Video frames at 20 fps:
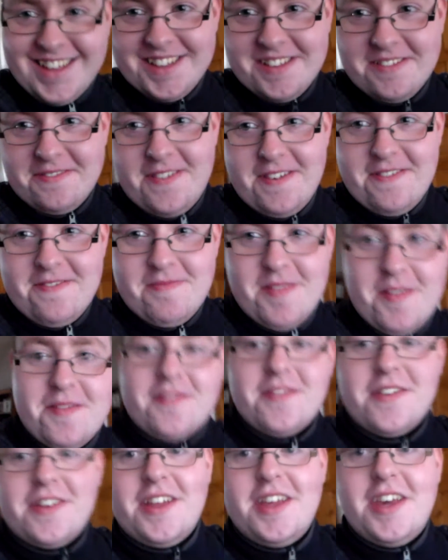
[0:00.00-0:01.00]
The 5th
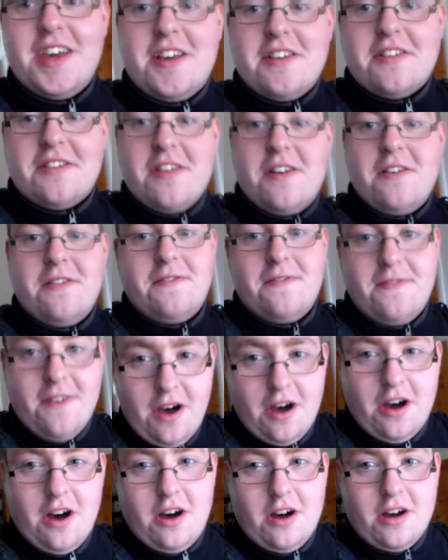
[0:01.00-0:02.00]
month of the year so
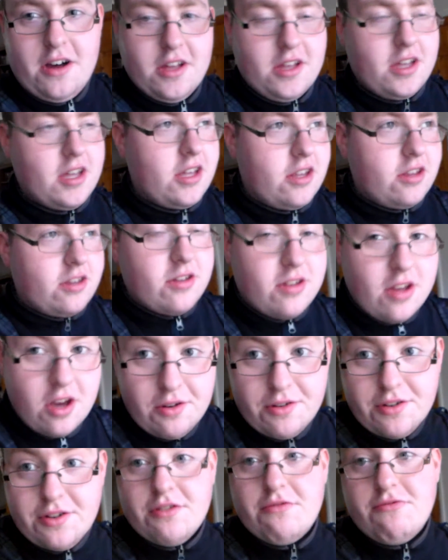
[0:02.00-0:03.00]
far.
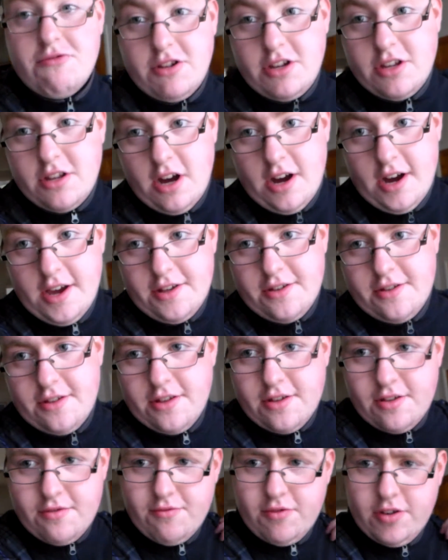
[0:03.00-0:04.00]
So this is really nice.
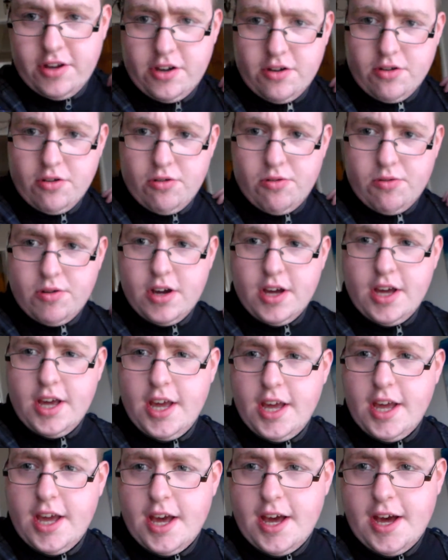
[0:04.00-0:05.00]
This is really cool.
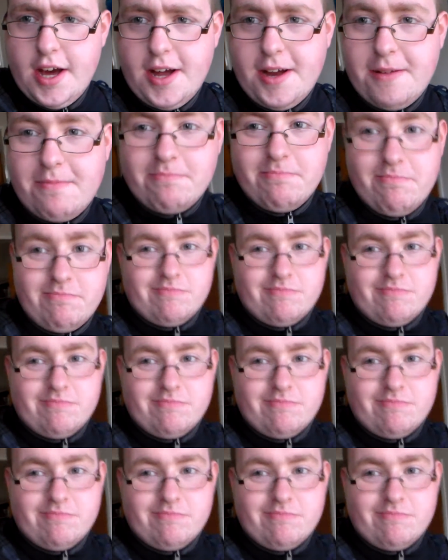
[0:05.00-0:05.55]
Yeah.